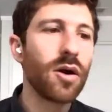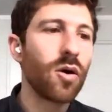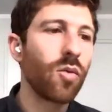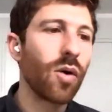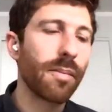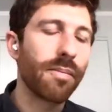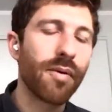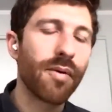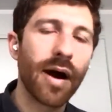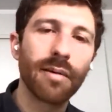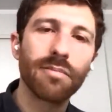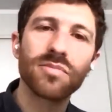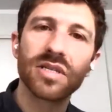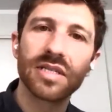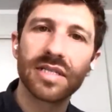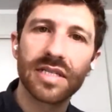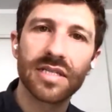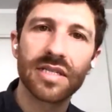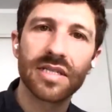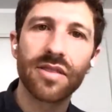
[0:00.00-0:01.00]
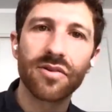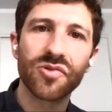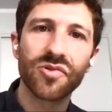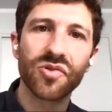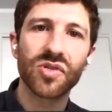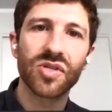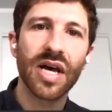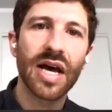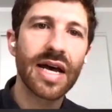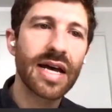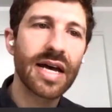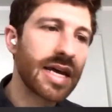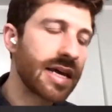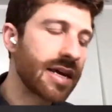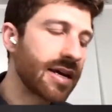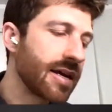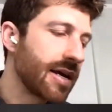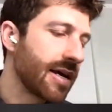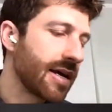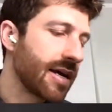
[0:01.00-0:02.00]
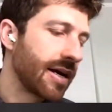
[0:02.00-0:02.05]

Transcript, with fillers: what problems exist in their society,